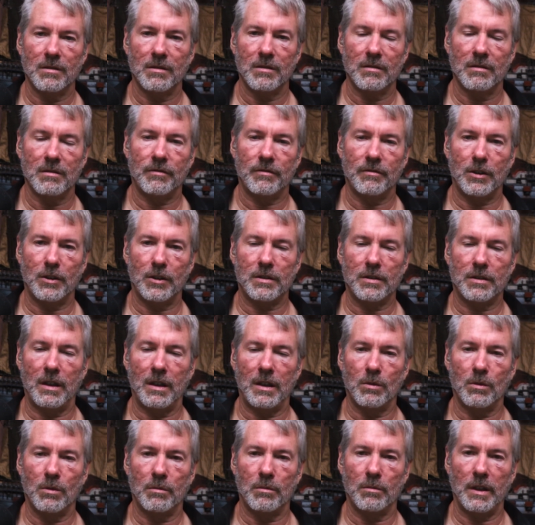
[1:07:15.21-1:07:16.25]
first they
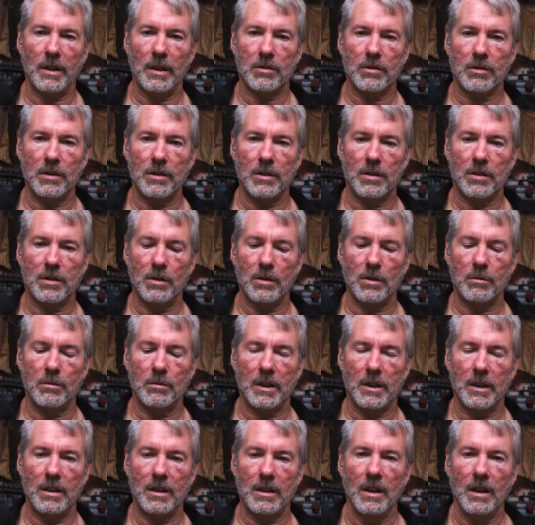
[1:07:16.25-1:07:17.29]
will basically sue
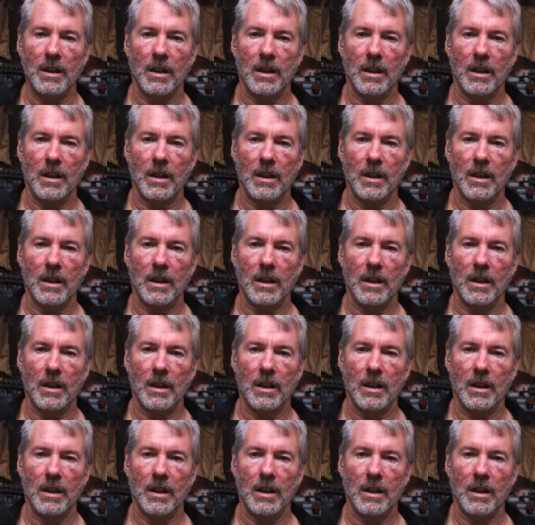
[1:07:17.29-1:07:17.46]
everybody.